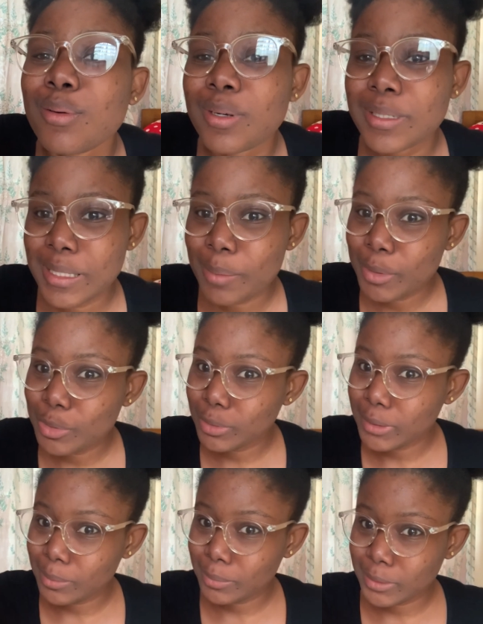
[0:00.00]
their middle
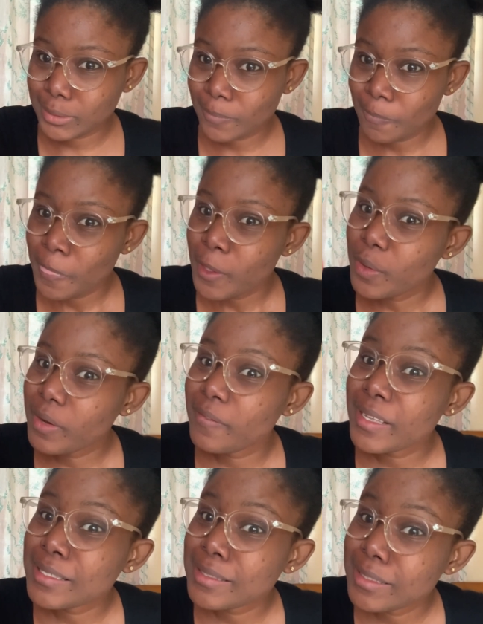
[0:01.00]
name is
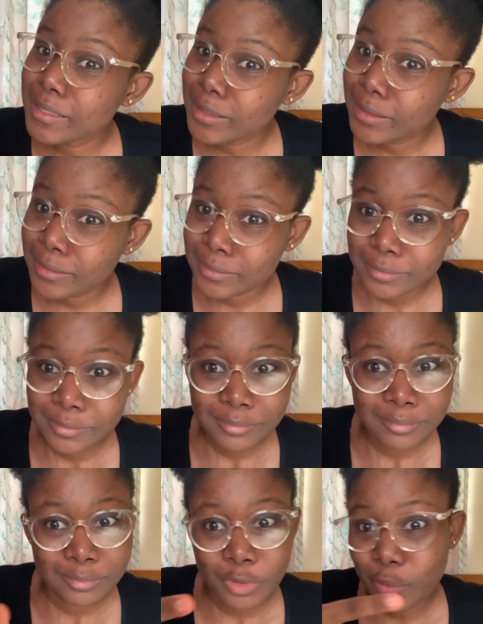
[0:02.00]
university
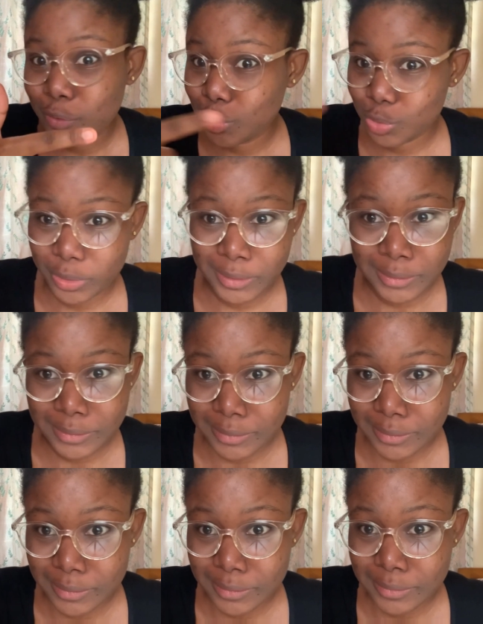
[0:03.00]
of
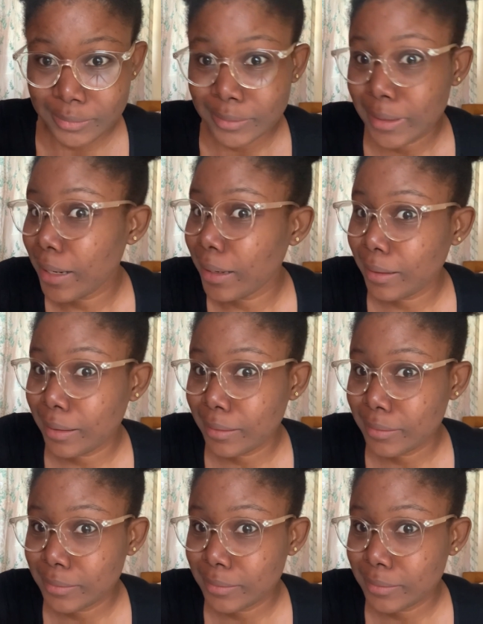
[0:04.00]
stress ghana